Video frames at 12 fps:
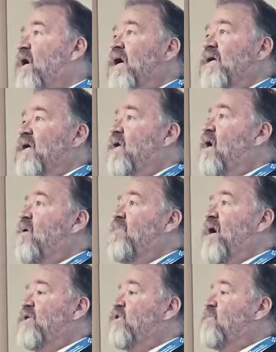I cannot
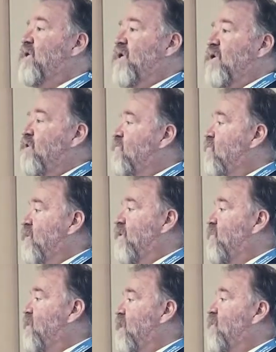imagine me getting through
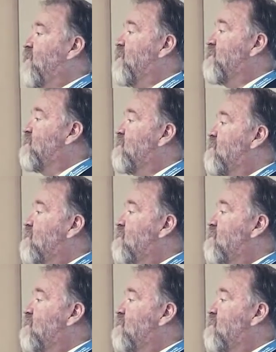another day of this.